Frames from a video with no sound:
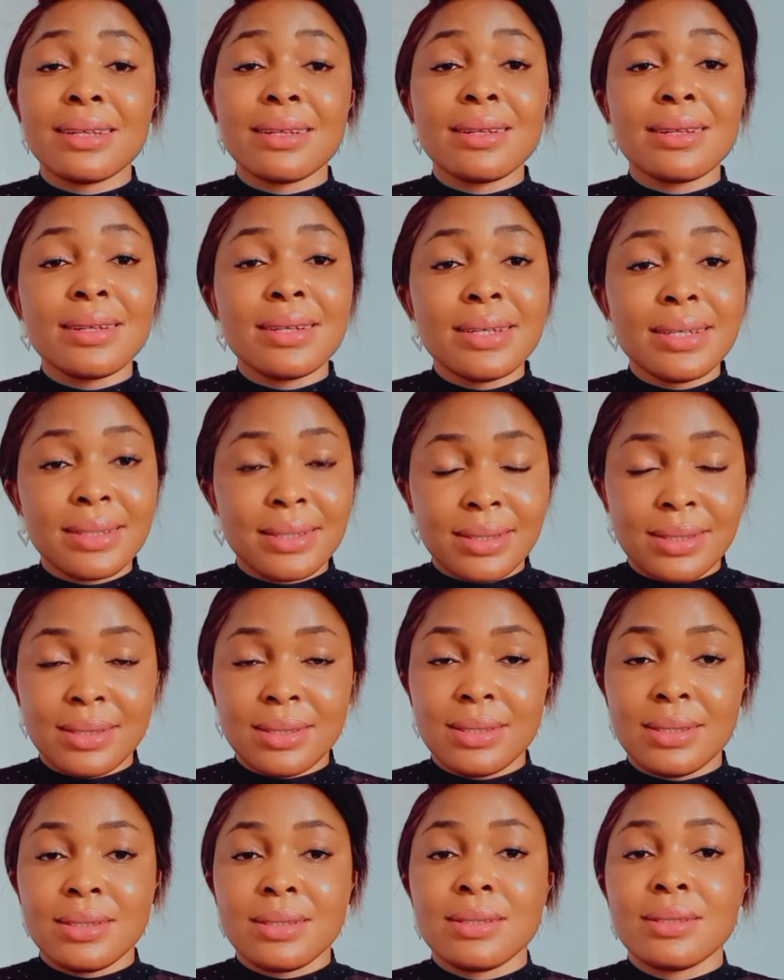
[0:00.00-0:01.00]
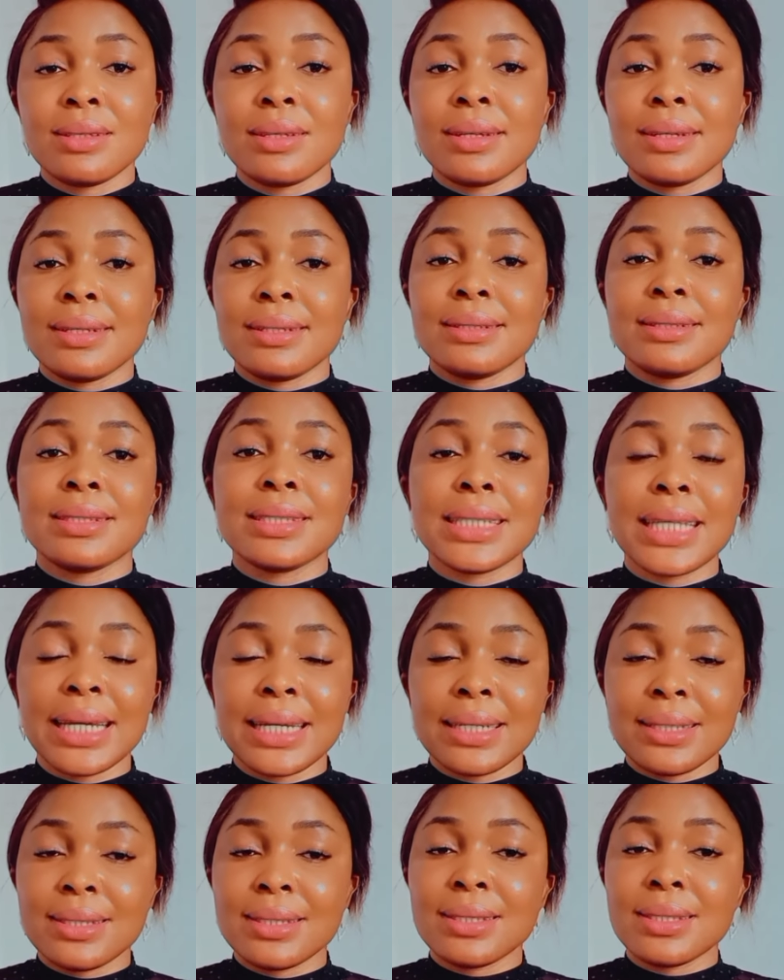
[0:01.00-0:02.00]
least
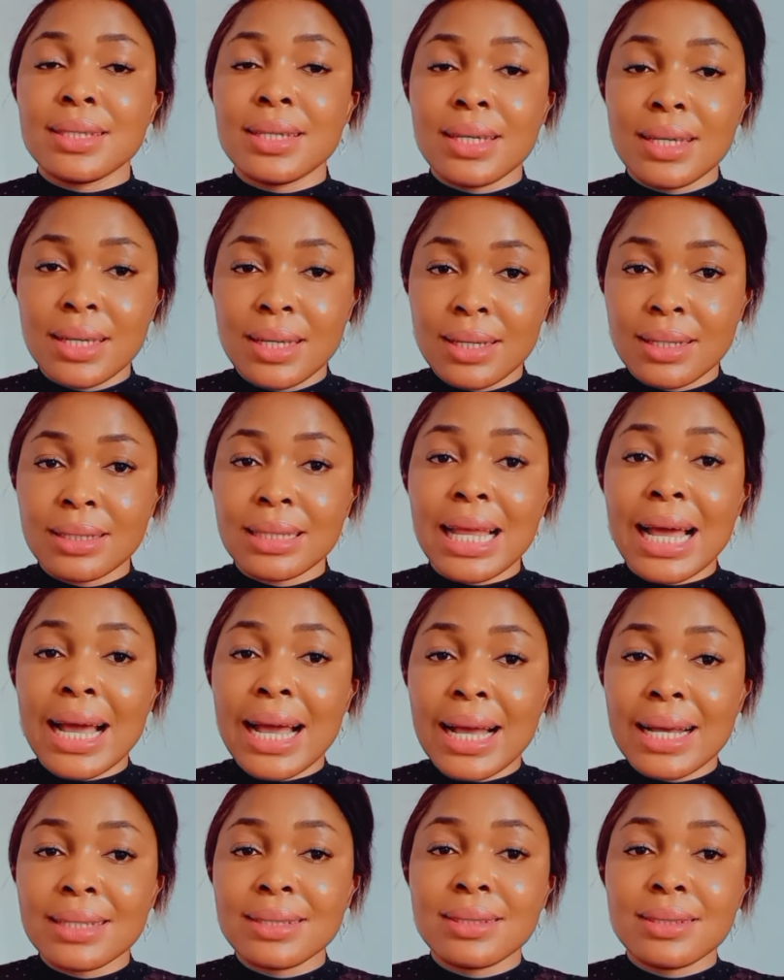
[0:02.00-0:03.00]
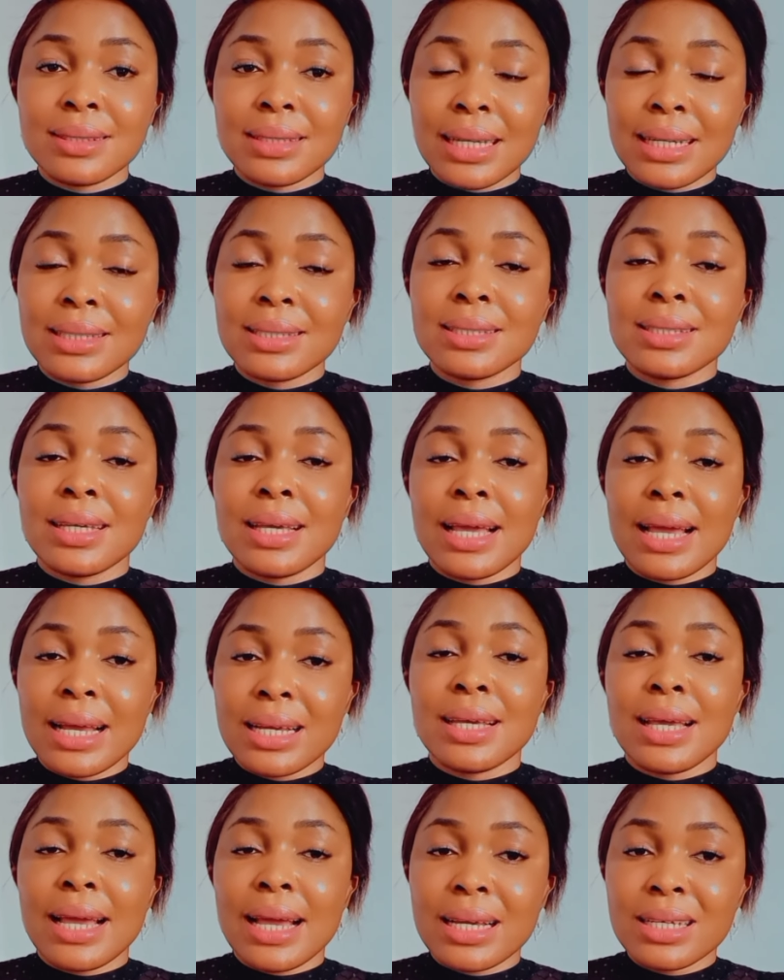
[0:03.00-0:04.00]
30, that has 30
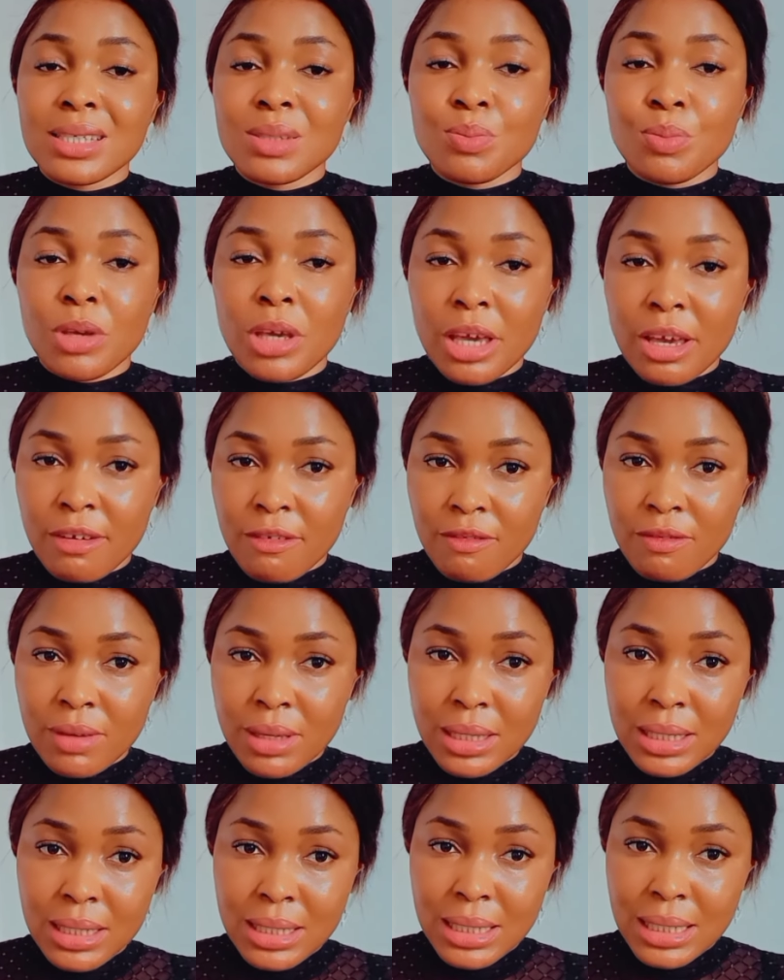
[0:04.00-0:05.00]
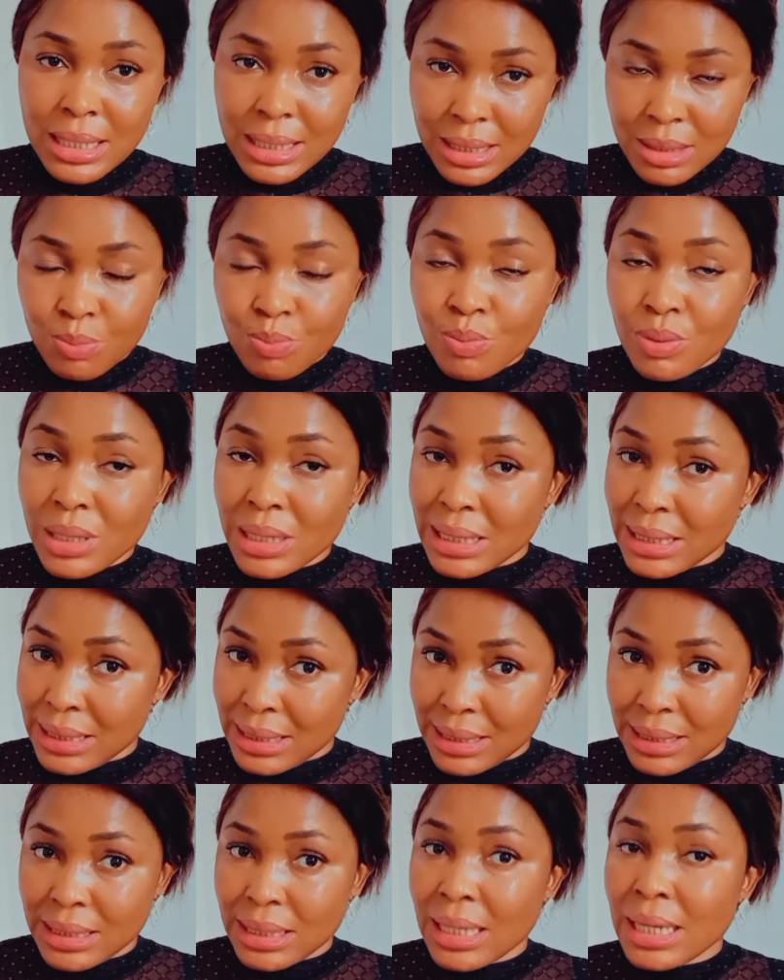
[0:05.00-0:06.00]
SPF in it.
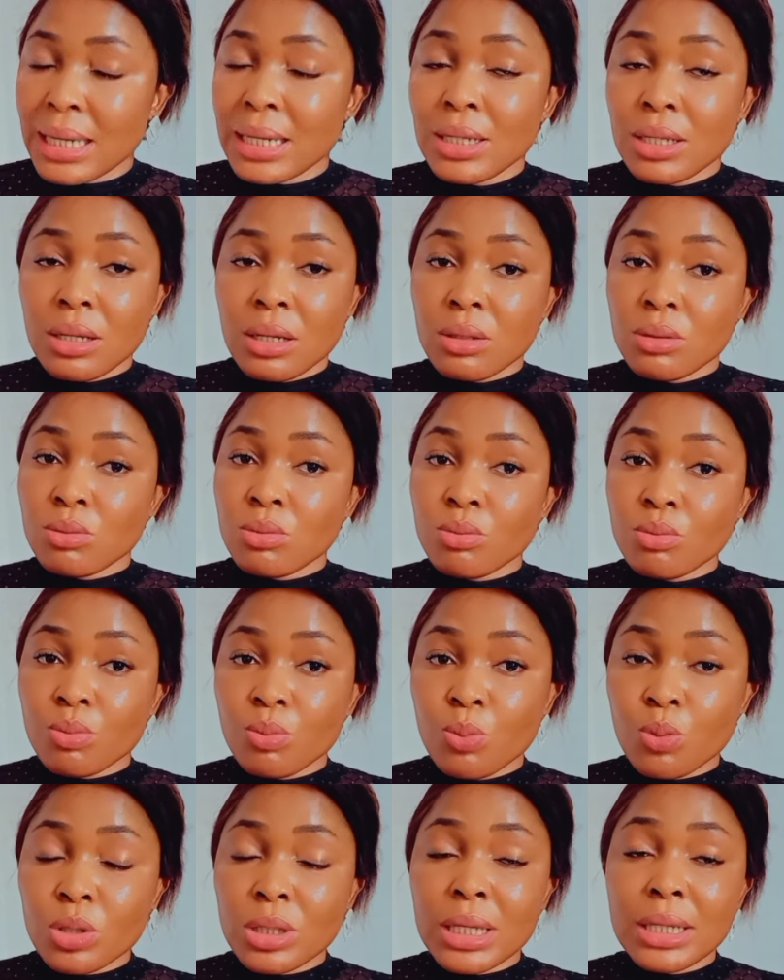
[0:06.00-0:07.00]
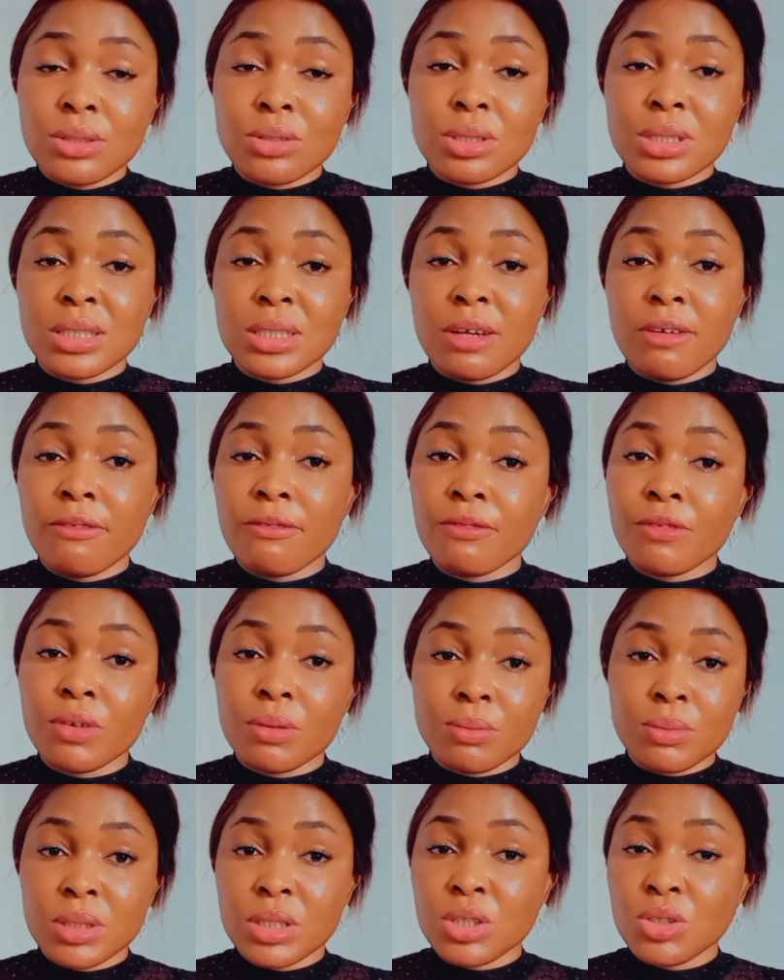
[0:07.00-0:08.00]
Please protect yourself
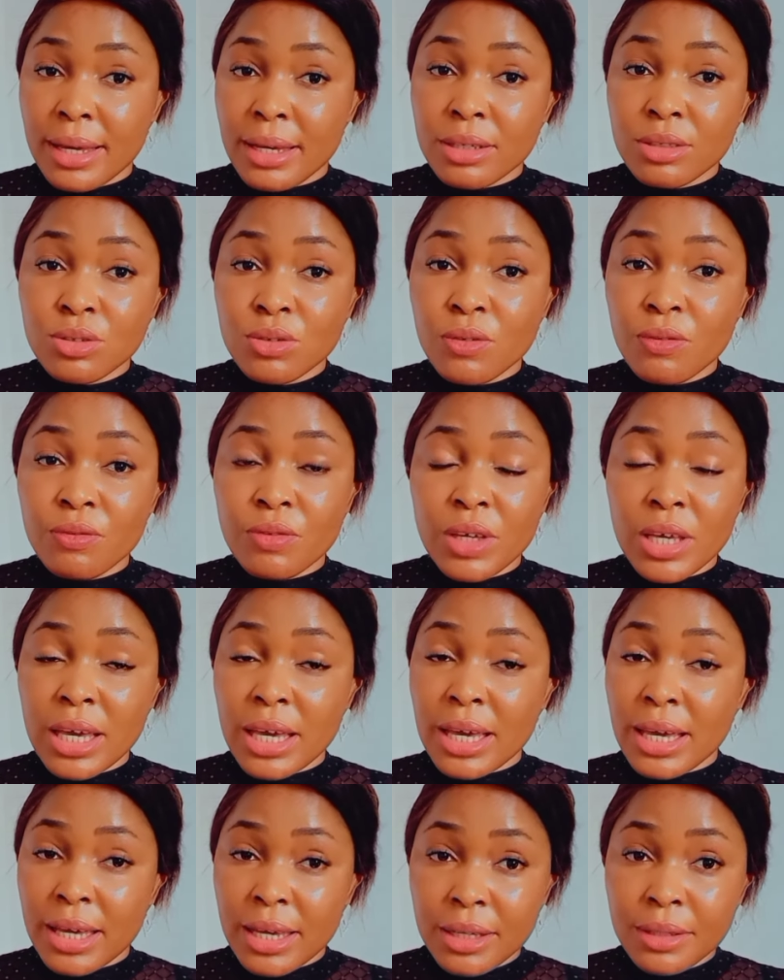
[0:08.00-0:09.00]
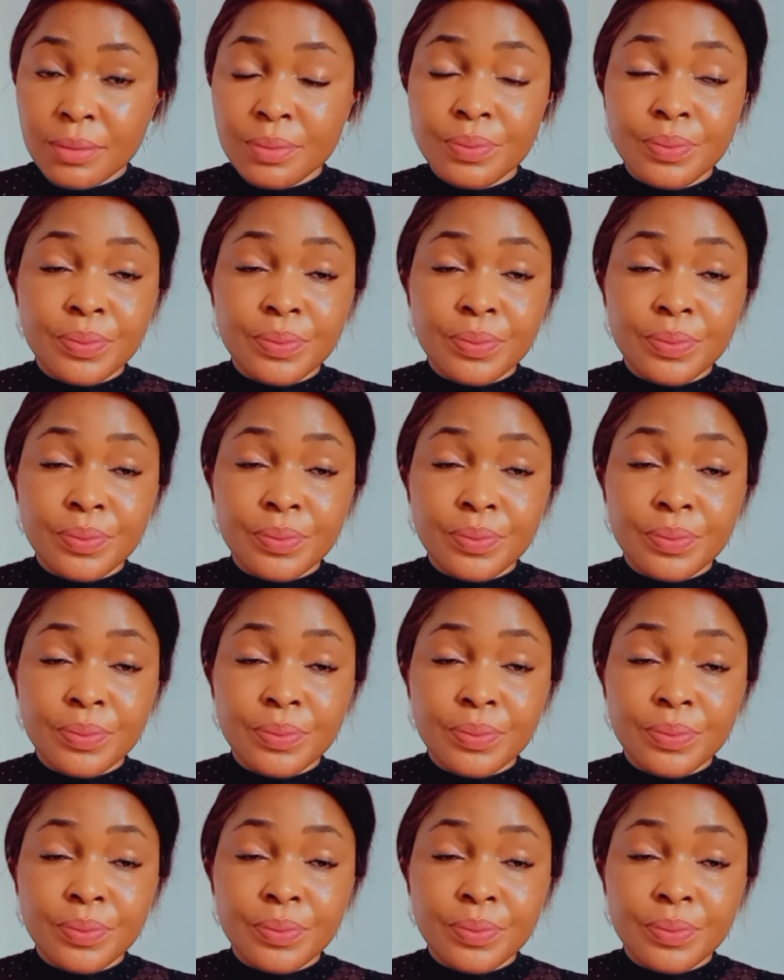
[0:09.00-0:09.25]
from the UVA,